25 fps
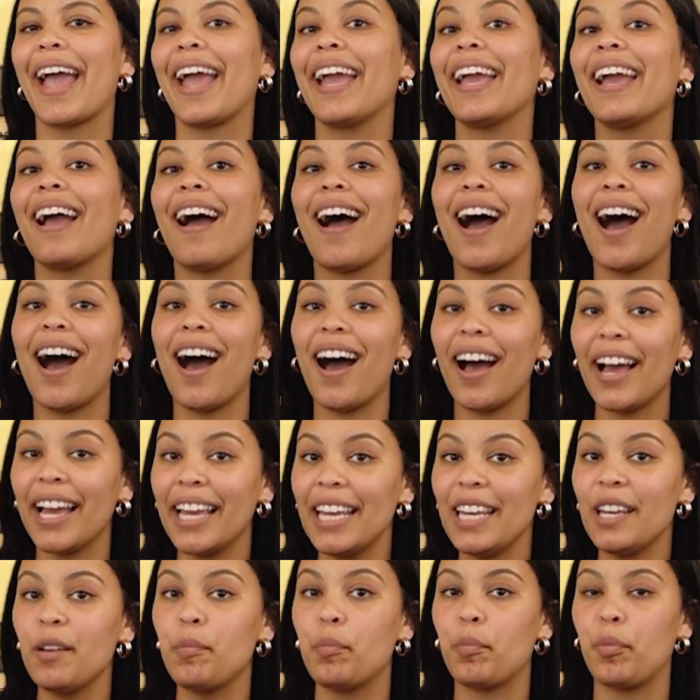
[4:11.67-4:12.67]
a
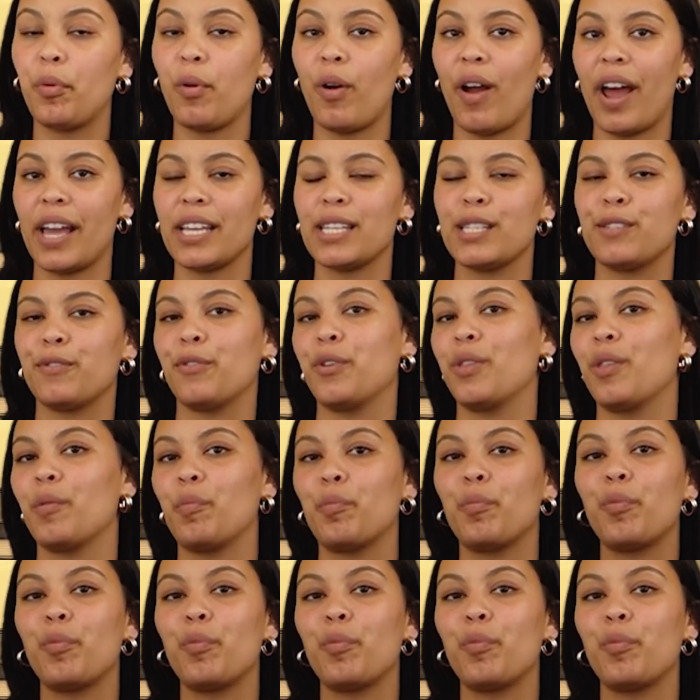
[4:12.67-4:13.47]
higher price for the